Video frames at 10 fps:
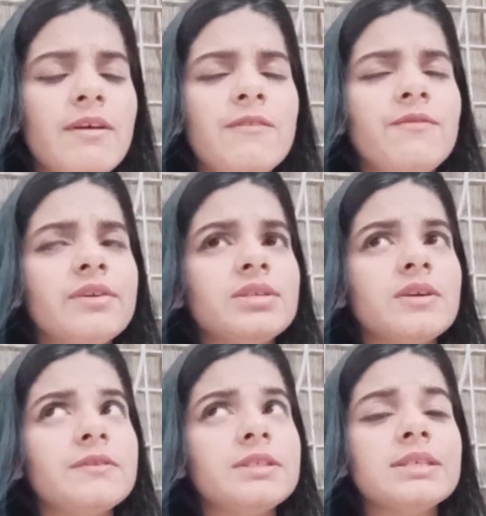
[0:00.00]
welfare
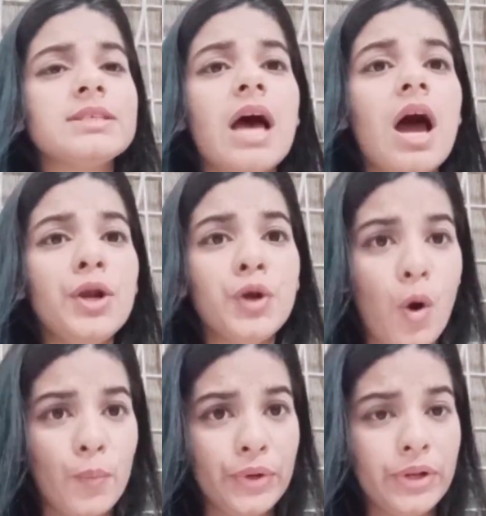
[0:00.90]
services are
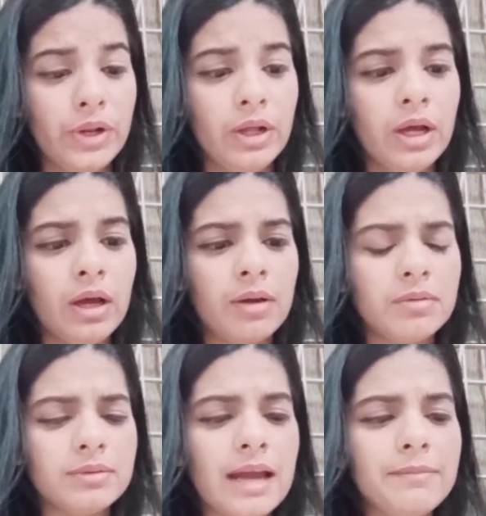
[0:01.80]
normal.
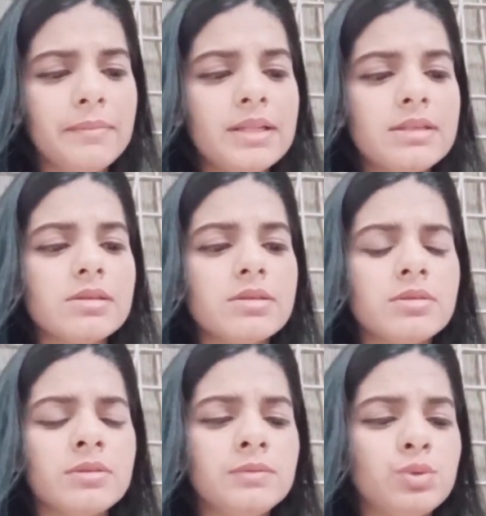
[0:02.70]
That means
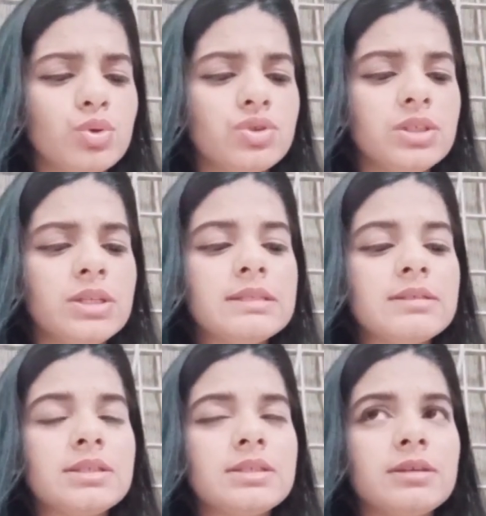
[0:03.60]

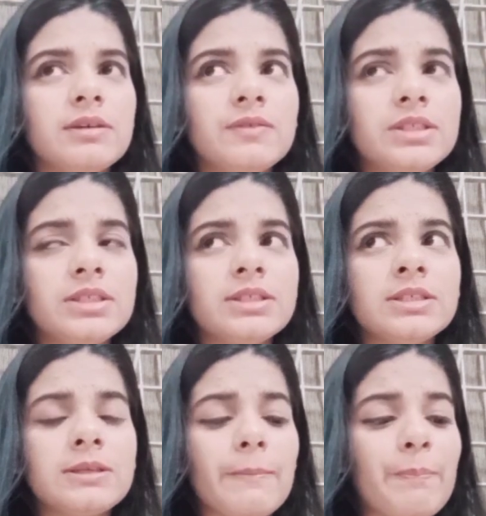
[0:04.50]
social
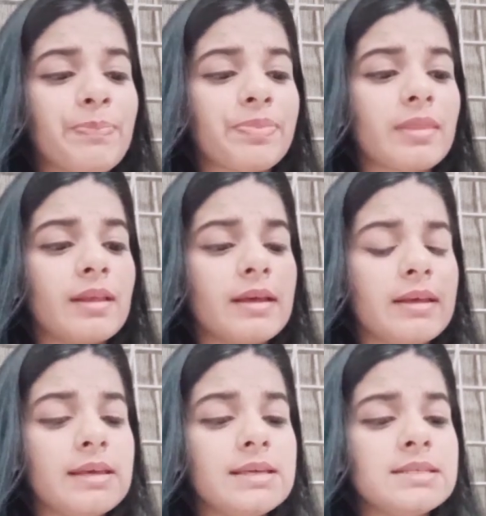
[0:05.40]
services
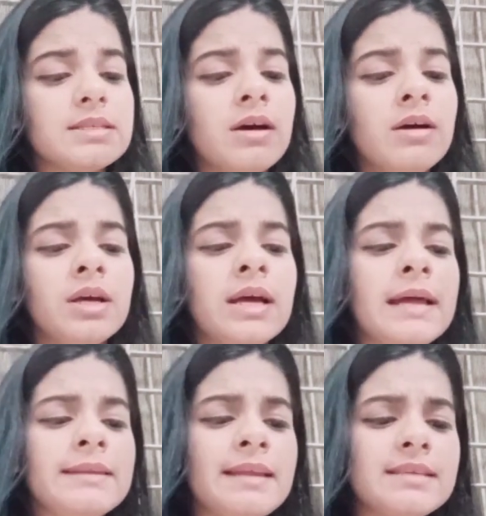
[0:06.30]
is a
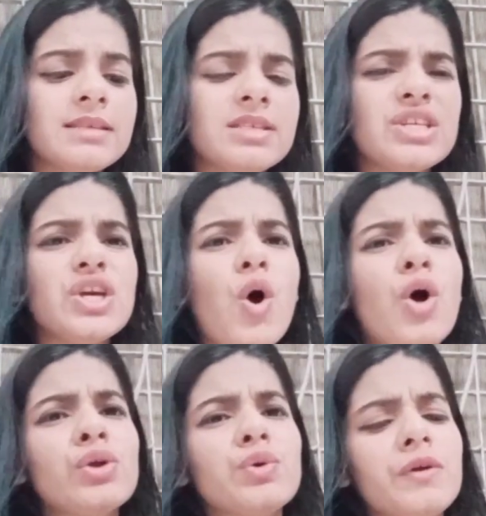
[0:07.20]
necessary
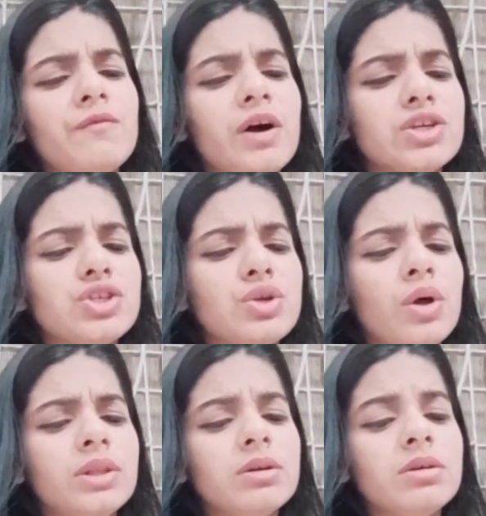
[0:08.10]
ongoing
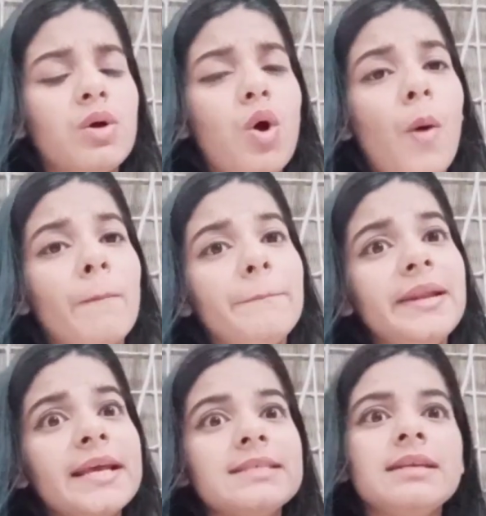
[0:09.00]
function on the
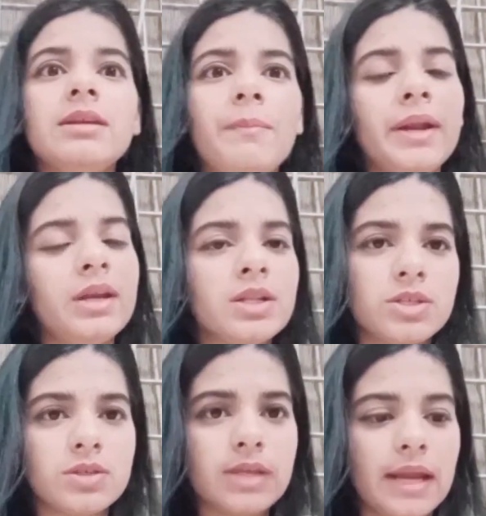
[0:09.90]
complex
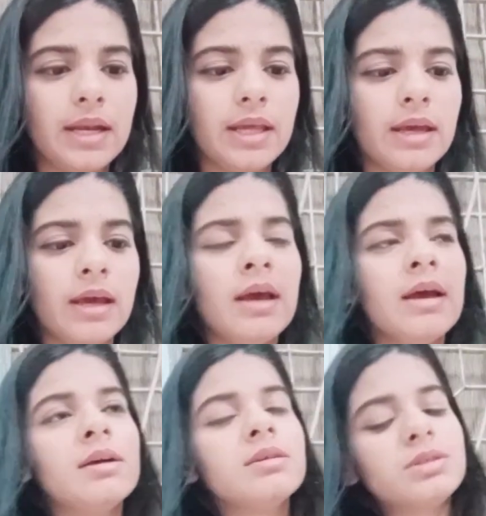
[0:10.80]
independent society.
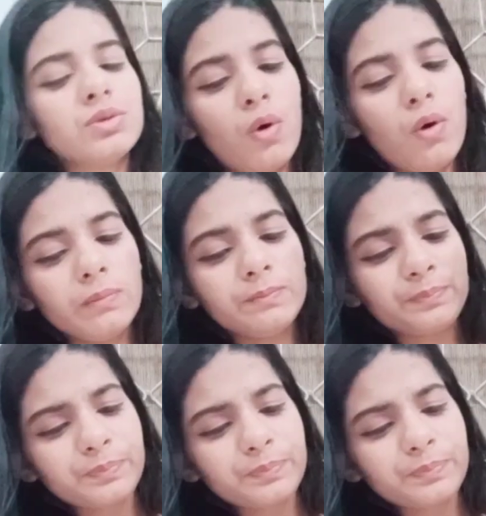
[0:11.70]
So